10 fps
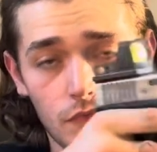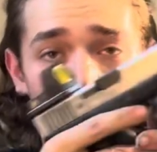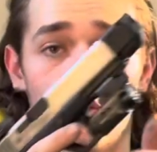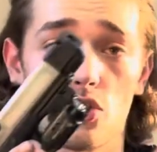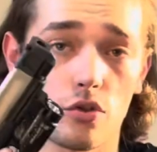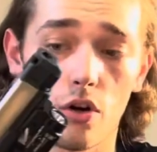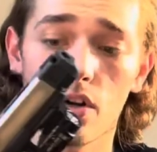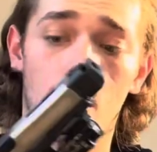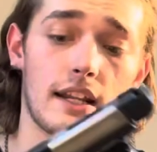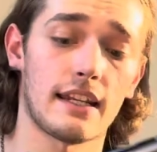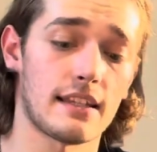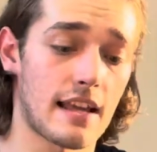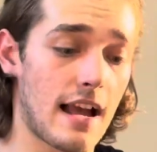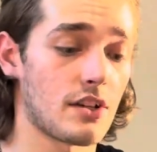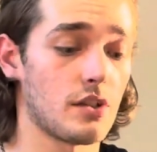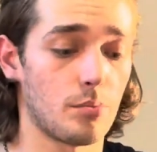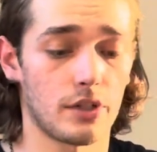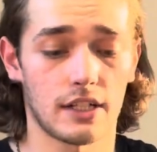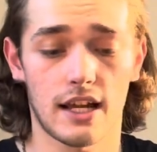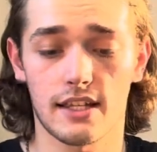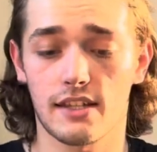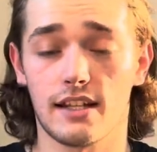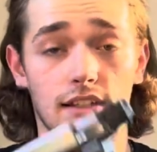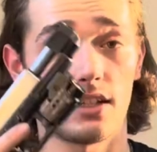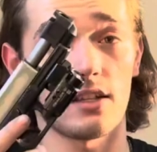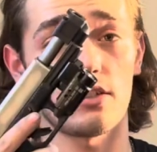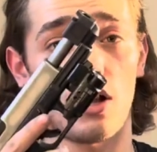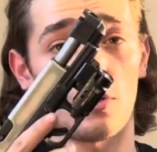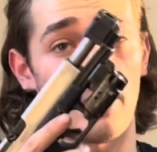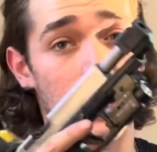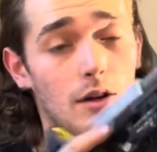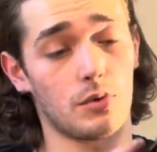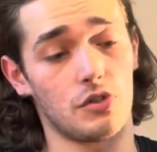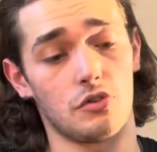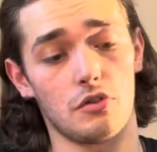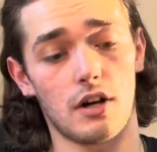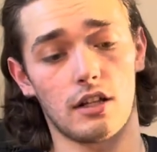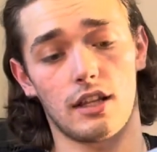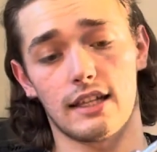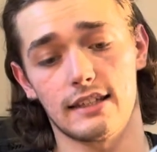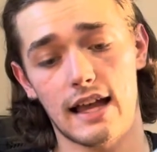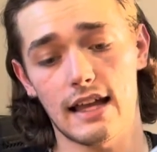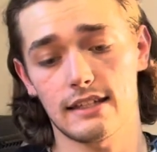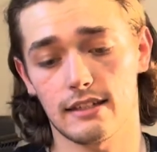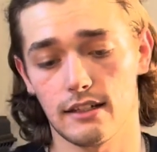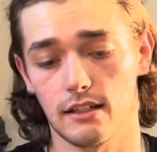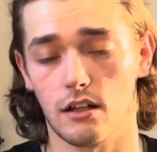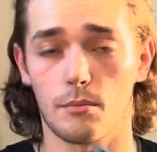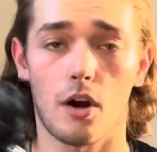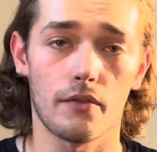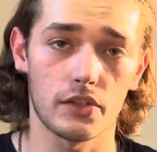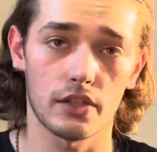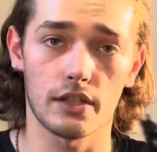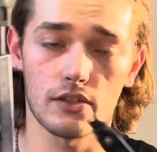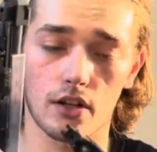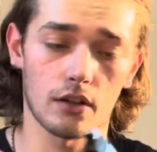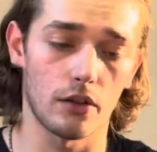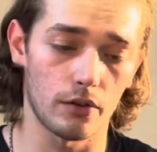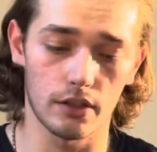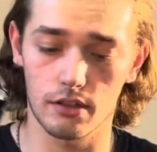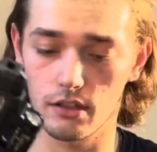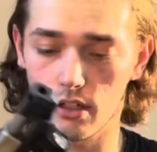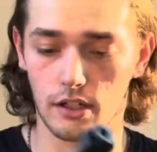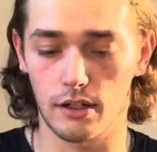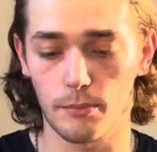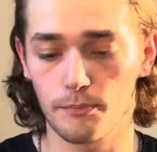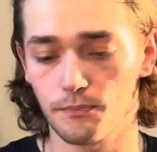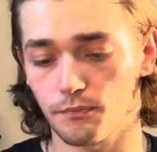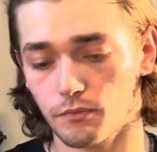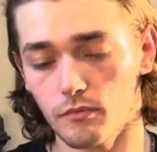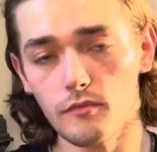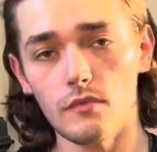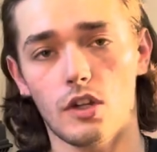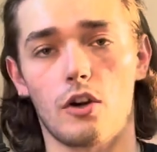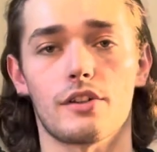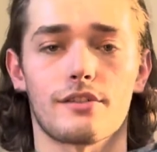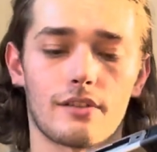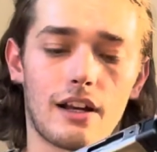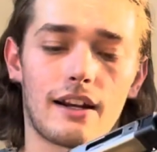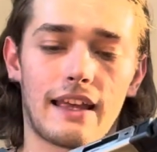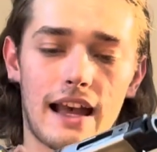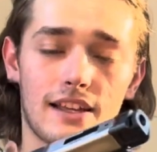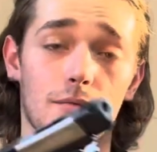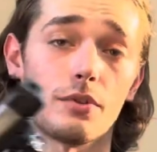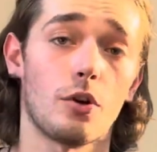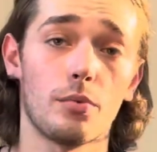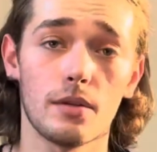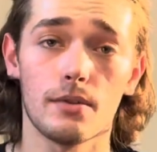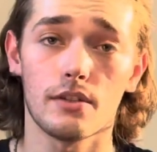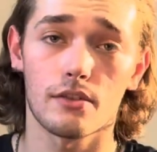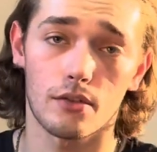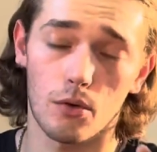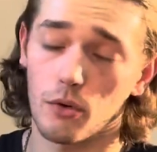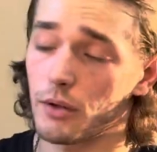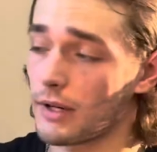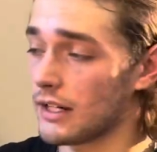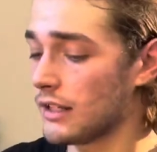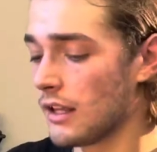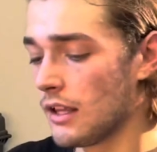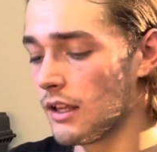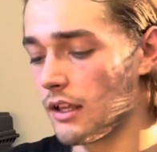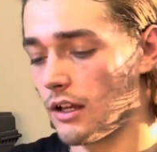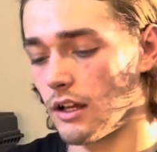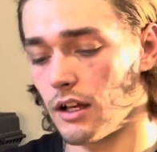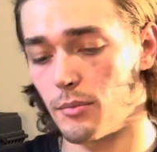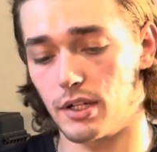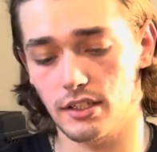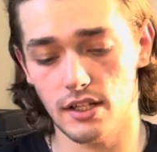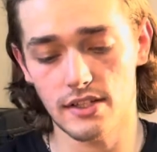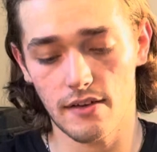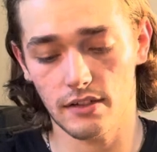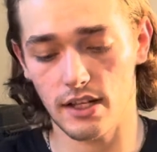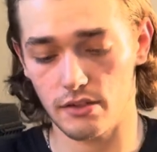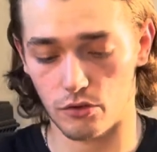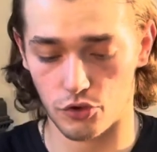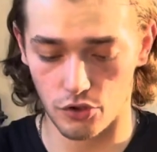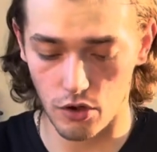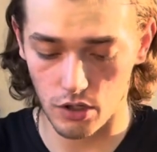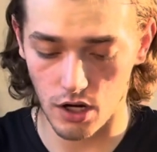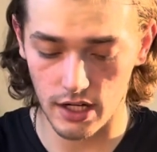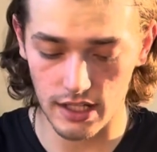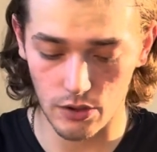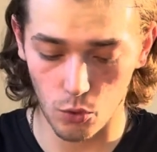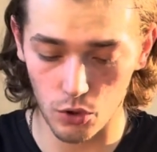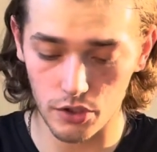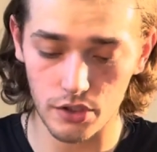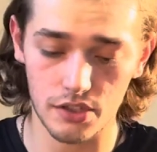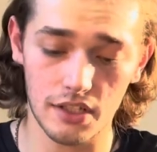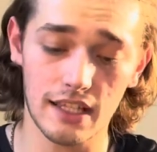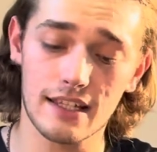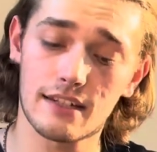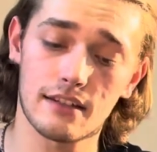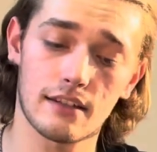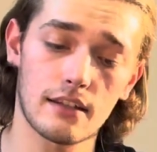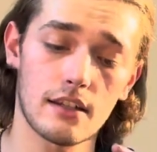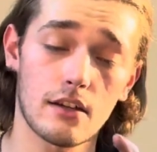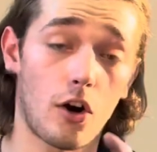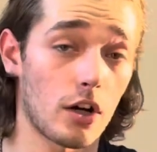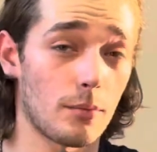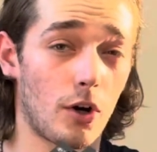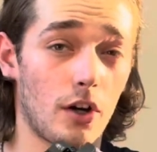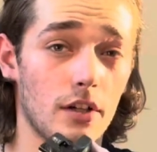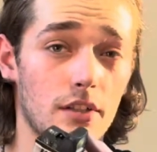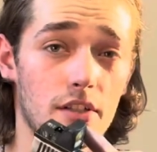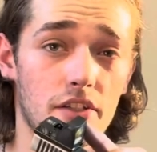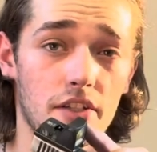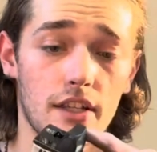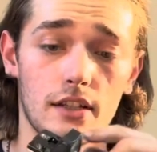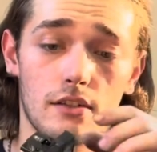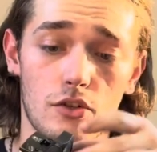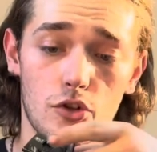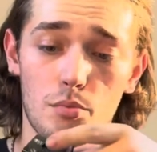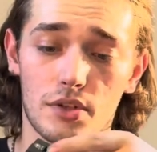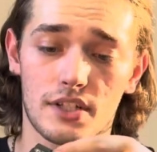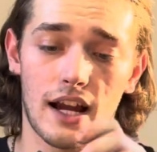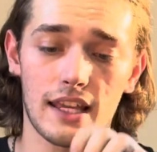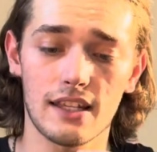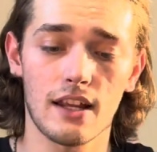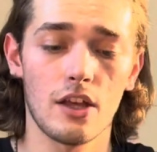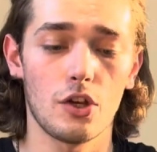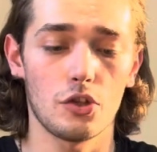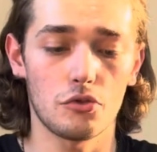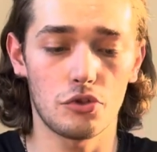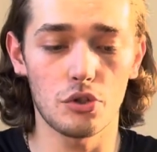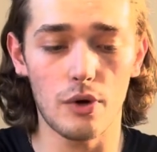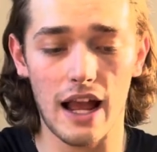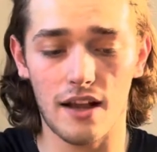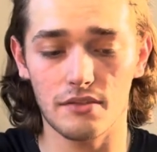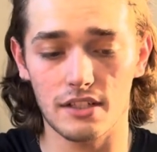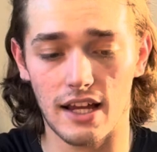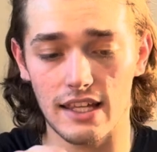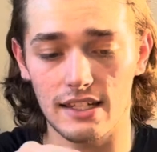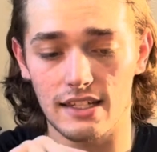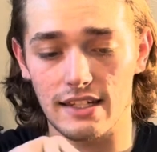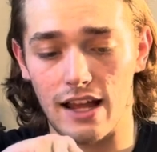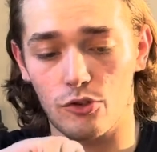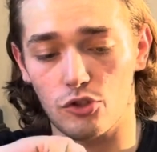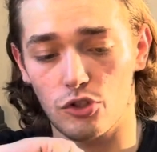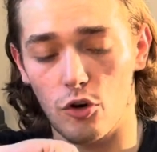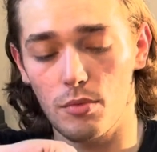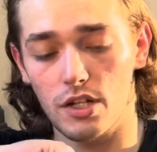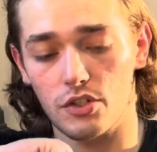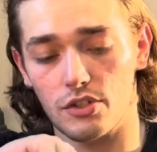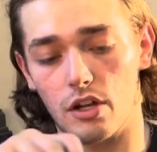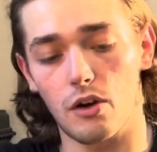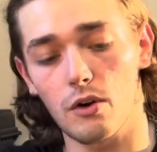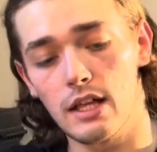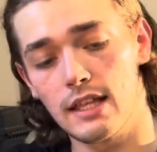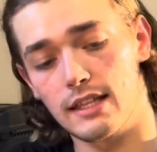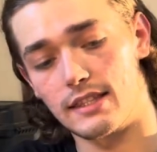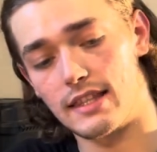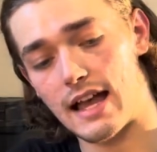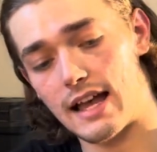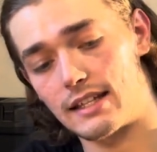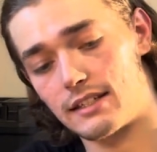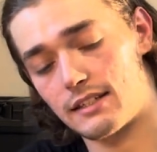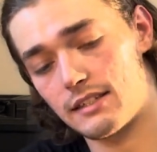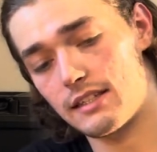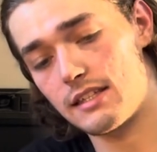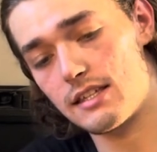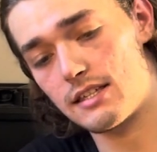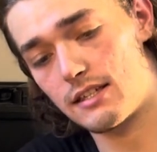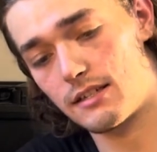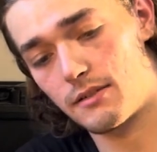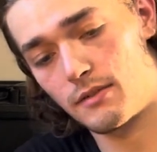the stroke on it is actually pretty nice, and it does lock back, which you do gotta like that. Obviously it's not loaded, or it's got gas, but no BBs, so don't worry about it. But it does have a nice little stroke on it. In order to get the RMR to sit super tight, you do have to tighten it down so much so that the